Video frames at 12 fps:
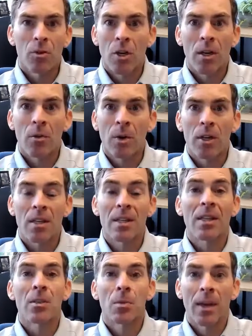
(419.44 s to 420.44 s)
January
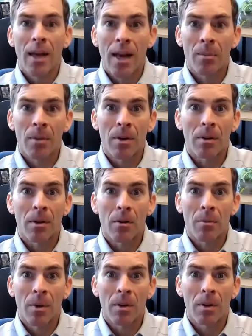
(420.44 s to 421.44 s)
6th would happen and
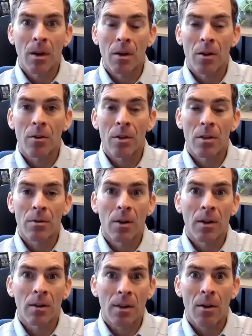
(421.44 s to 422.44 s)
there'd be hundreds, if
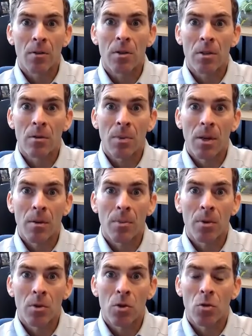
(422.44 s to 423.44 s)
not thousands of
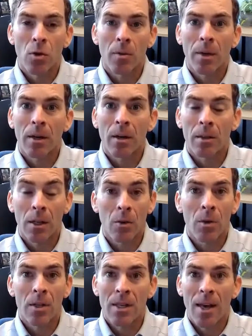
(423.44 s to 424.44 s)
people storming the
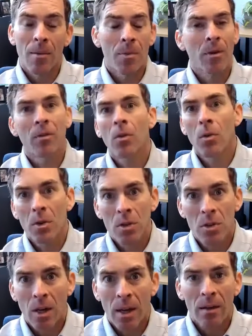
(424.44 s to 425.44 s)
US Capitol?
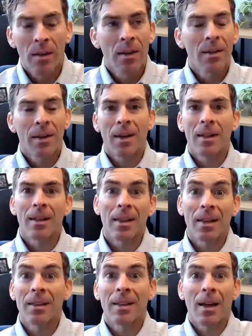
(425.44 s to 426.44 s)
course not. I didn't
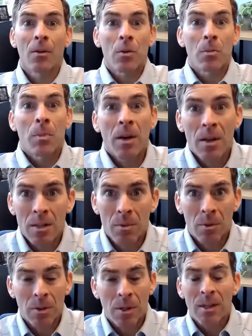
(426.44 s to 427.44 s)
think that that was
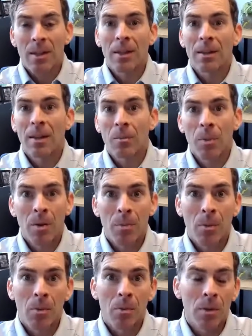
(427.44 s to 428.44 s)
possible. Did I think that
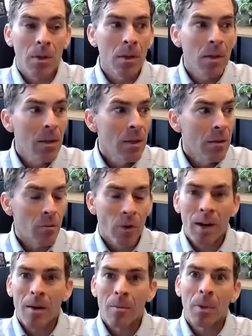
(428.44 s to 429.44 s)
people would
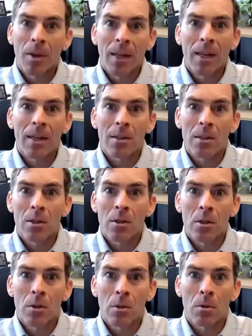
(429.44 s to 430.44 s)
ram planes
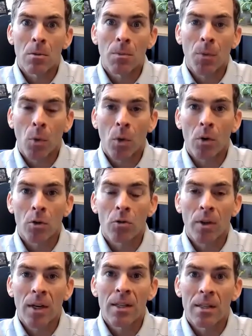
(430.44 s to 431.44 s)
into the World
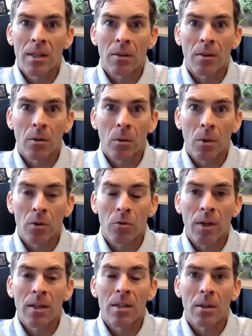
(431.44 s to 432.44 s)
Trade Center and the World
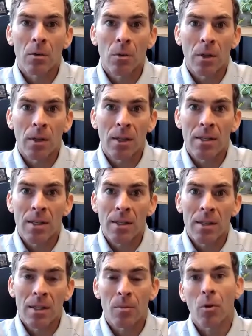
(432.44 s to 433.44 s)
Trade Center wouldn't
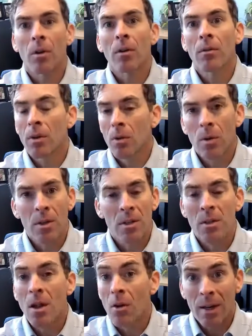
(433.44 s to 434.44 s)
exist anymore? Of course,
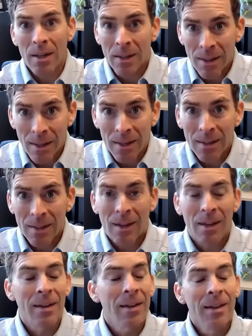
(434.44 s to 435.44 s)
no, I didn't think
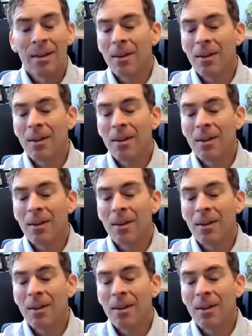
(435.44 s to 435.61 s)
that.